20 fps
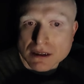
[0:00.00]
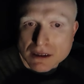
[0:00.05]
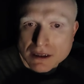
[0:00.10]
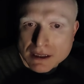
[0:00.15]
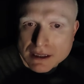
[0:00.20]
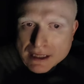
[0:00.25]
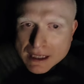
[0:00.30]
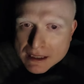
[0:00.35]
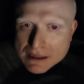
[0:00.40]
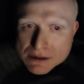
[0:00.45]

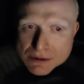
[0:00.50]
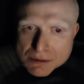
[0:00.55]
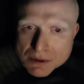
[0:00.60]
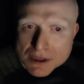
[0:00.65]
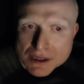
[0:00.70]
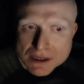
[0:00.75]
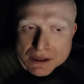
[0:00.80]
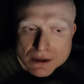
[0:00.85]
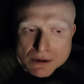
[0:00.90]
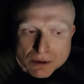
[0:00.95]
And that's
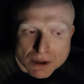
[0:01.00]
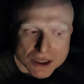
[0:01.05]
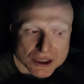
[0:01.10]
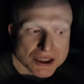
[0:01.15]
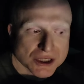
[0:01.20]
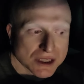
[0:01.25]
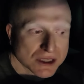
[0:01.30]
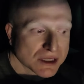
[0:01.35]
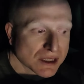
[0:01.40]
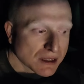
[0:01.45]
really the
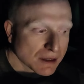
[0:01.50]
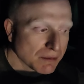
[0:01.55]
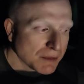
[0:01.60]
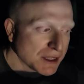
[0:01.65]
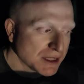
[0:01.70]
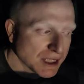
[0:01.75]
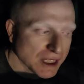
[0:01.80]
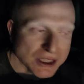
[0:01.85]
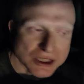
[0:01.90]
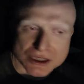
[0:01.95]
question to
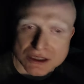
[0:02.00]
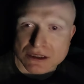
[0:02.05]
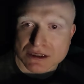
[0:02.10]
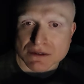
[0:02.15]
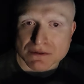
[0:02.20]
limitations.